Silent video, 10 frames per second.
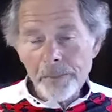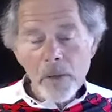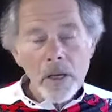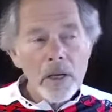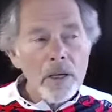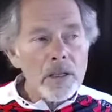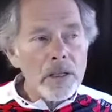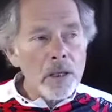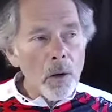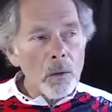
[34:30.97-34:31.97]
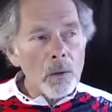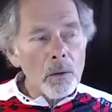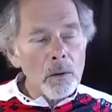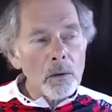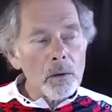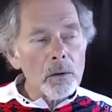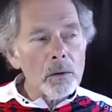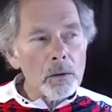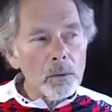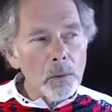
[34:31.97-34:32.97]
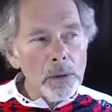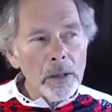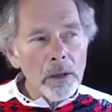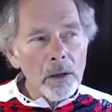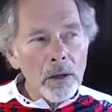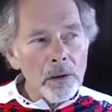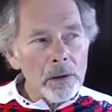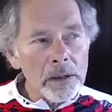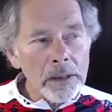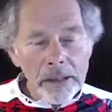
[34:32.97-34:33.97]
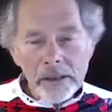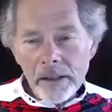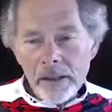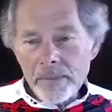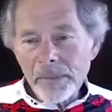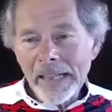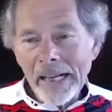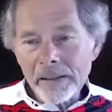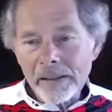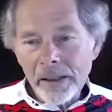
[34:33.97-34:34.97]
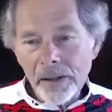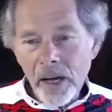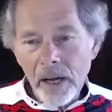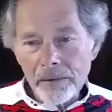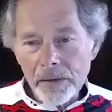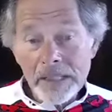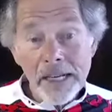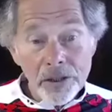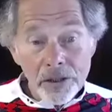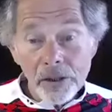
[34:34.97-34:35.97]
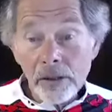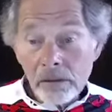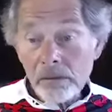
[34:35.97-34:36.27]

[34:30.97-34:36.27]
Mm. So, we are currently in this planetary conversation